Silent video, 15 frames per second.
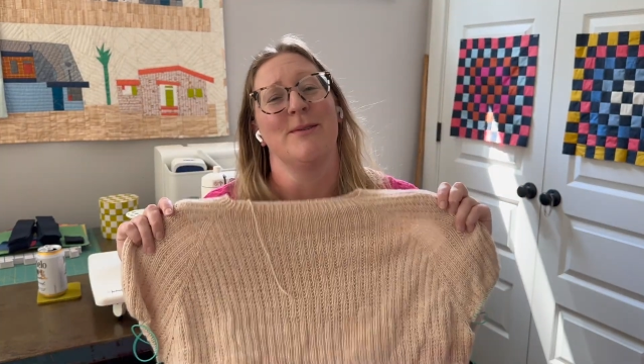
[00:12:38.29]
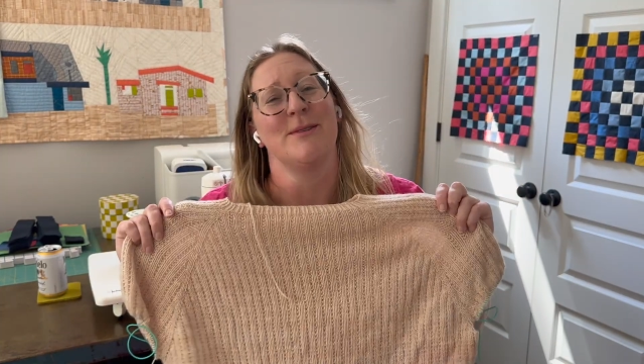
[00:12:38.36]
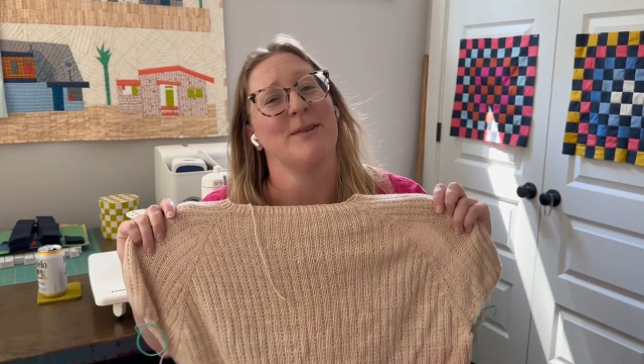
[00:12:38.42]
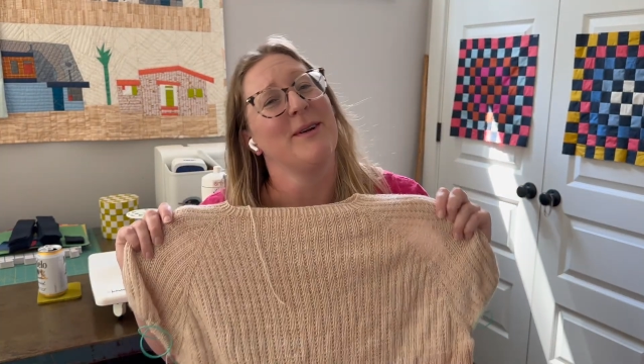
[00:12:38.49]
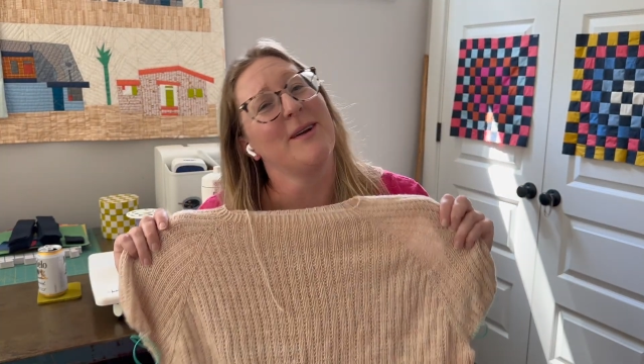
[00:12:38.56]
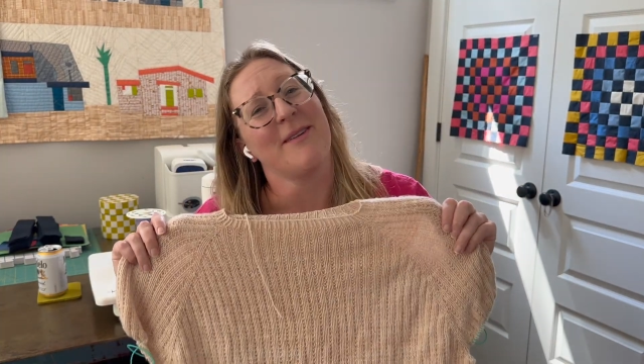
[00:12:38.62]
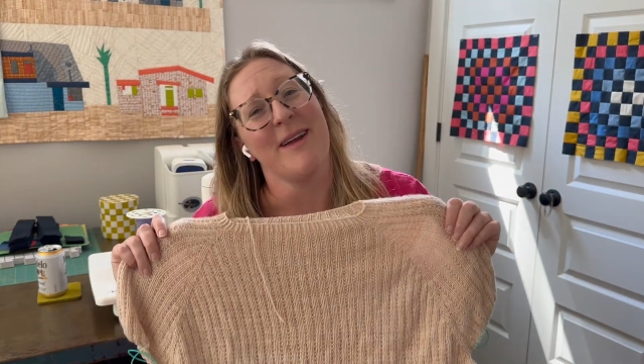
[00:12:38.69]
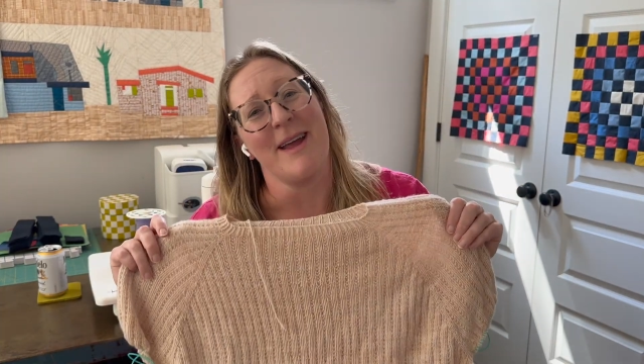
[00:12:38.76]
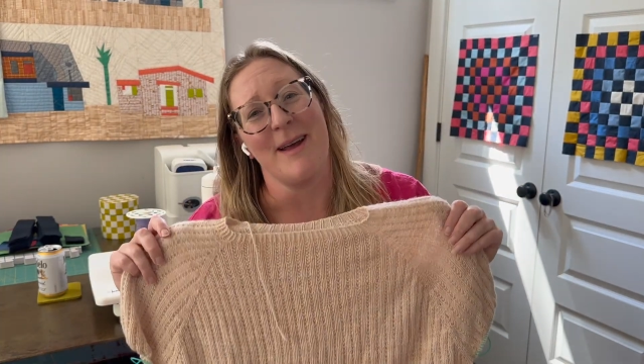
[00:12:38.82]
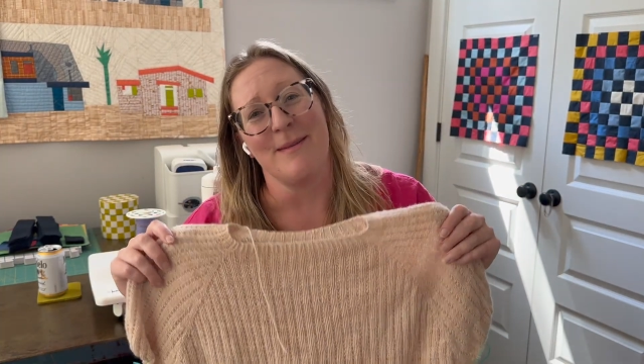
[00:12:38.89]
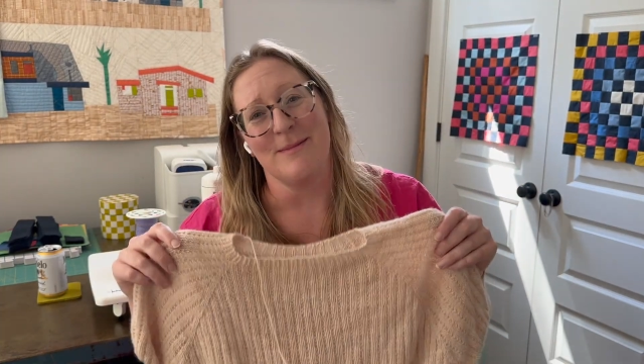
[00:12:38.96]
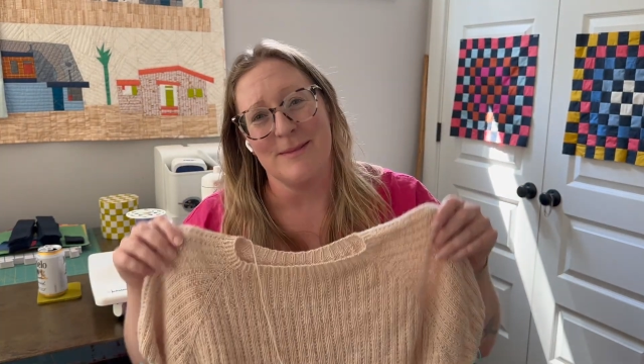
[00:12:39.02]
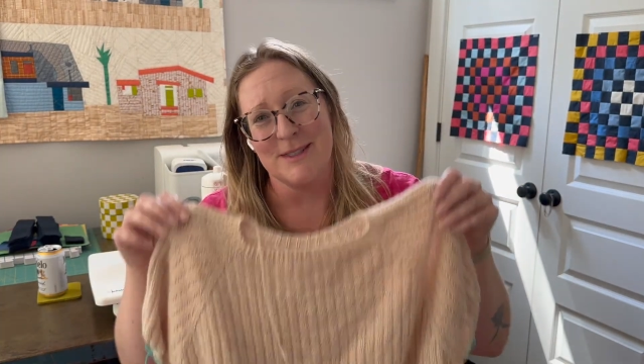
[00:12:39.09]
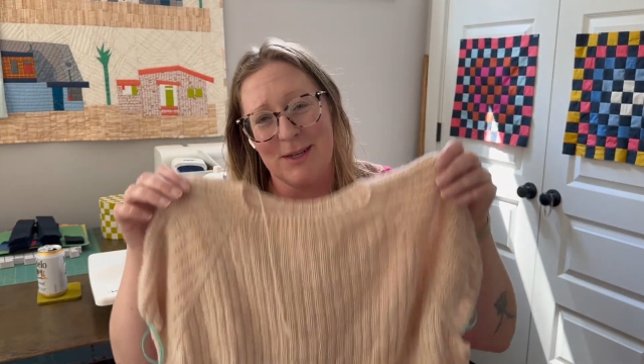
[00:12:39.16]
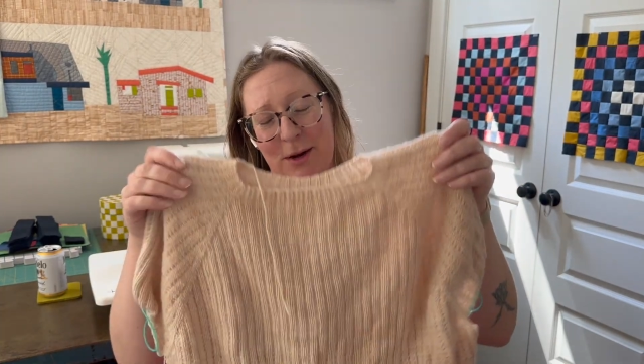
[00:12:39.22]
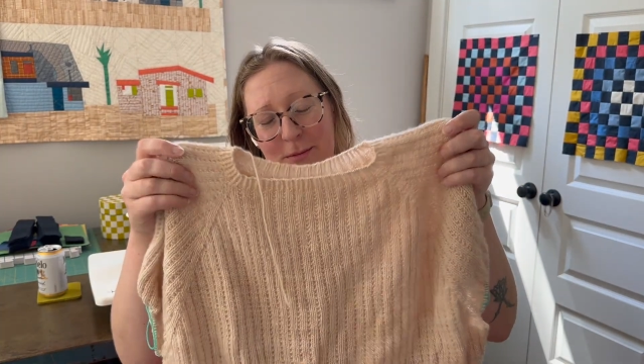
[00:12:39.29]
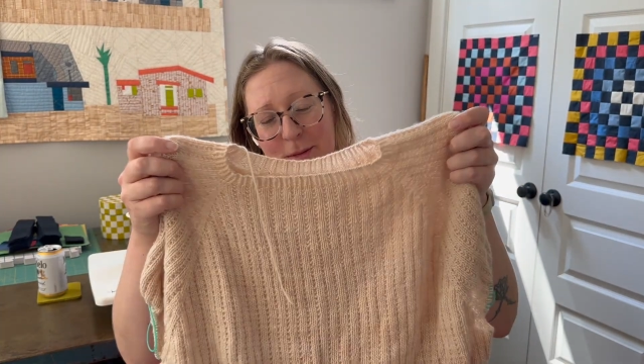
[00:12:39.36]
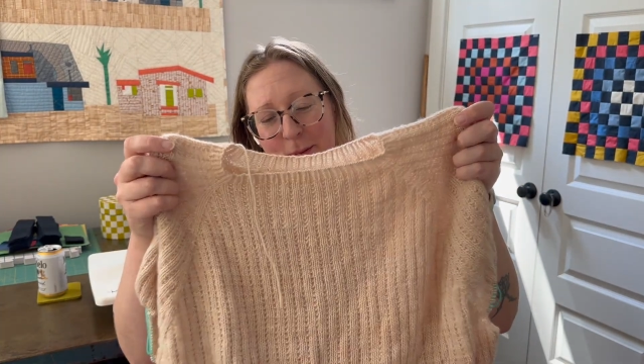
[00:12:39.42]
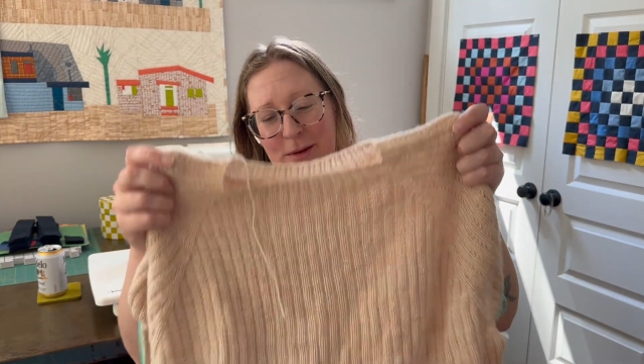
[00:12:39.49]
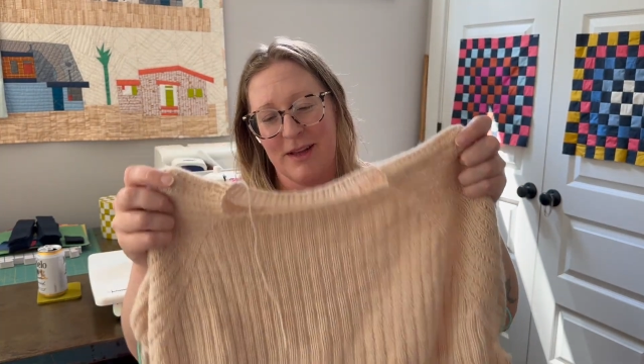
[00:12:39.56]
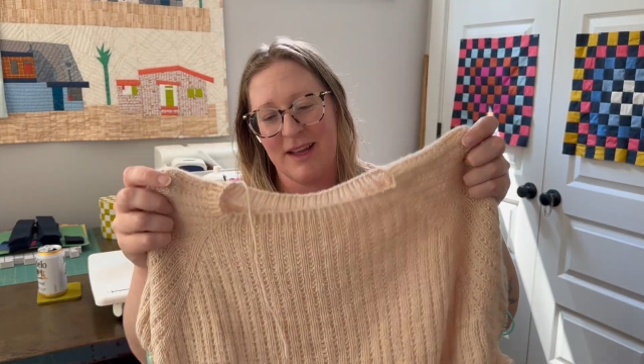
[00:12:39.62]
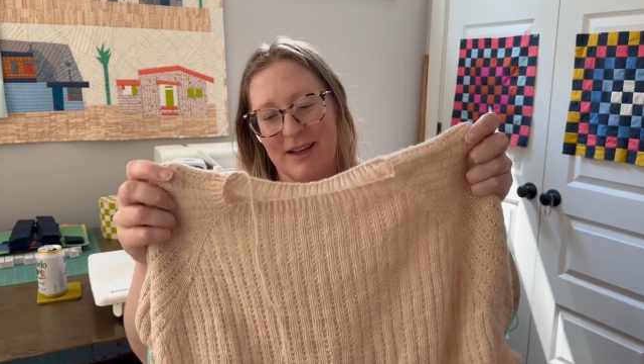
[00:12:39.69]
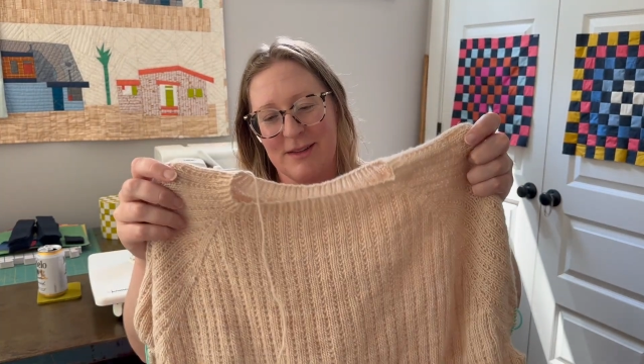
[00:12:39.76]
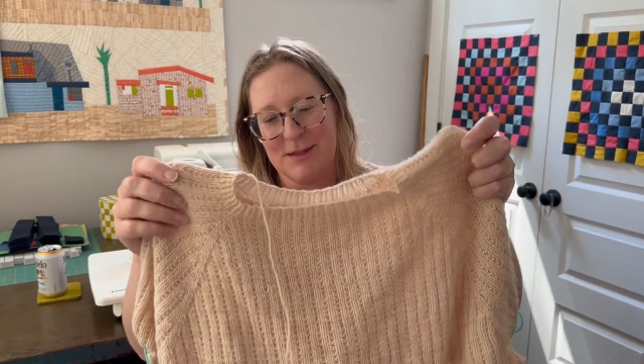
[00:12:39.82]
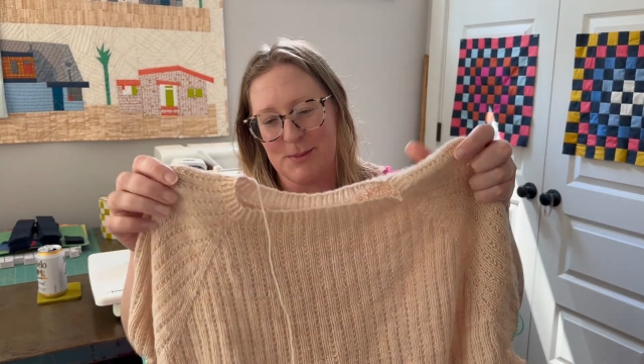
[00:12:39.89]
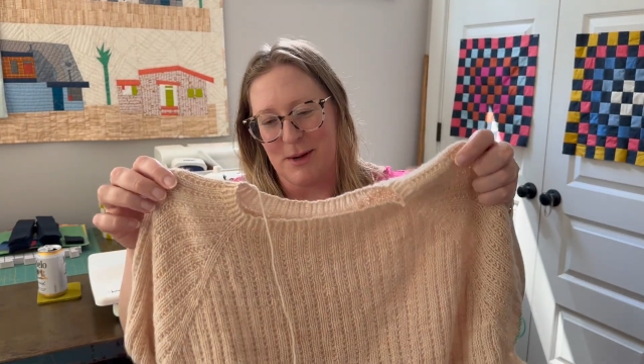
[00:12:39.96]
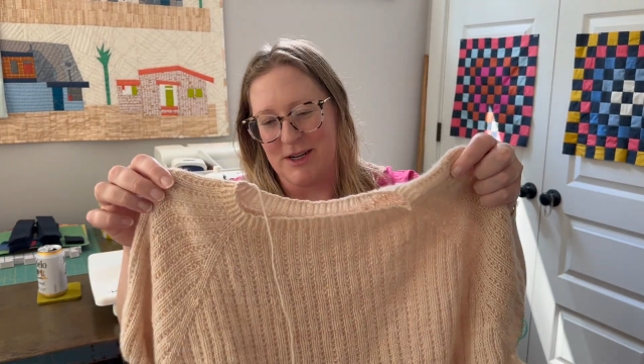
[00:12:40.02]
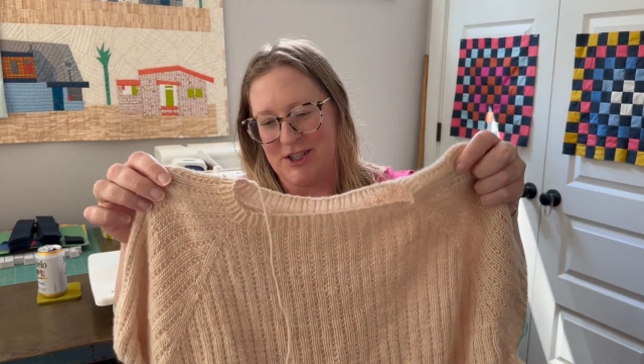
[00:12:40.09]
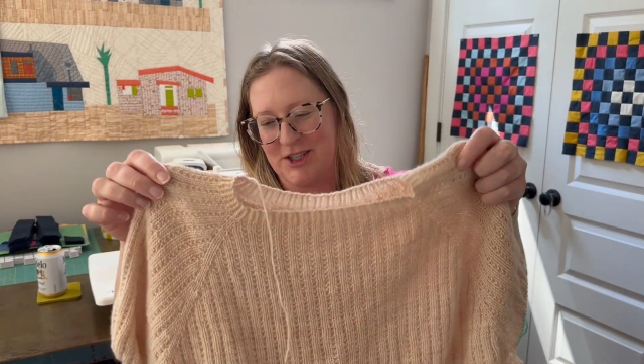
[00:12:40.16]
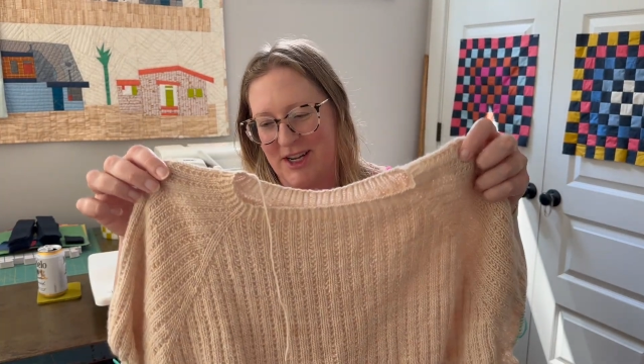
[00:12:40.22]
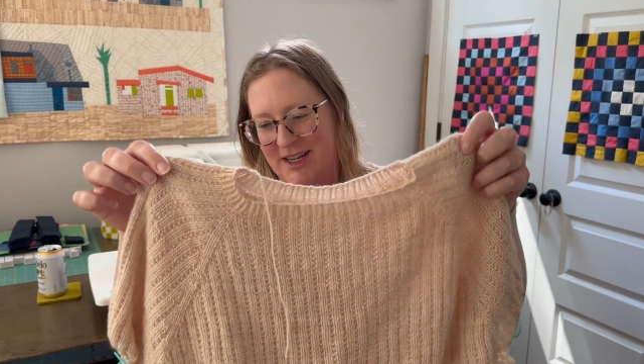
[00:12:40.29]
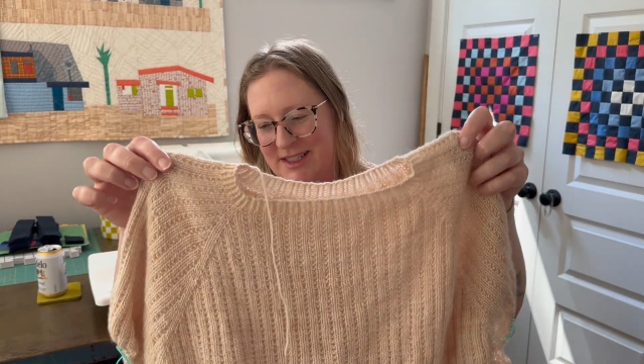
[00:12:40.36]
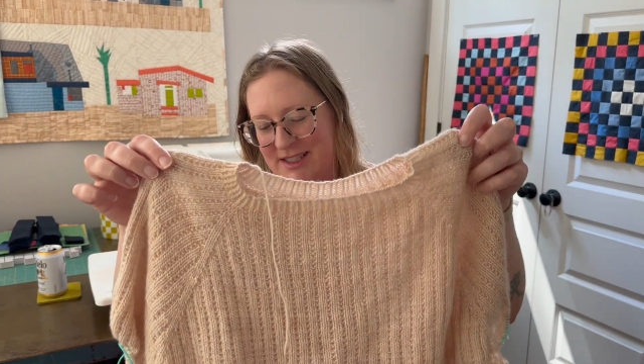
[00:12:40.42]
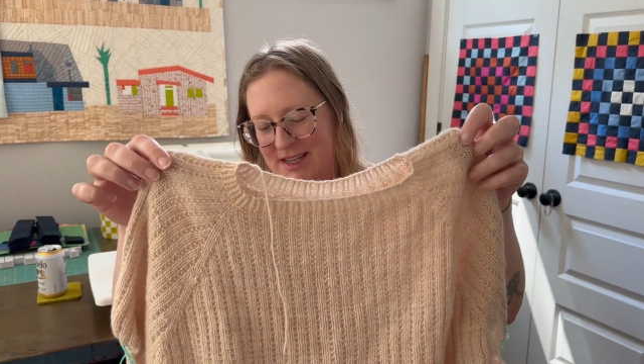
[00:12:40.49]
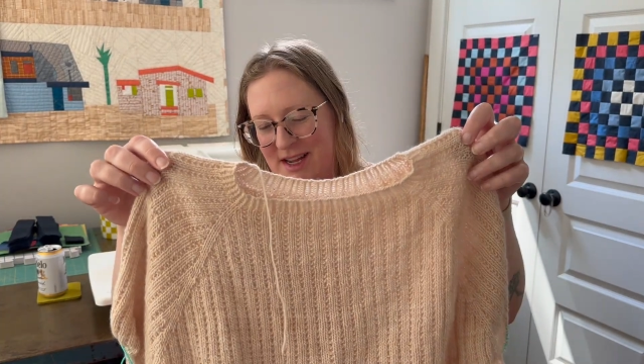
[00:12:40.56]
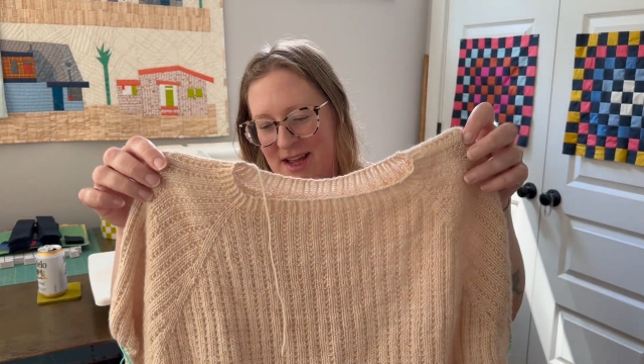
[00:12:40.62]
So here I am. So I've been working on this project.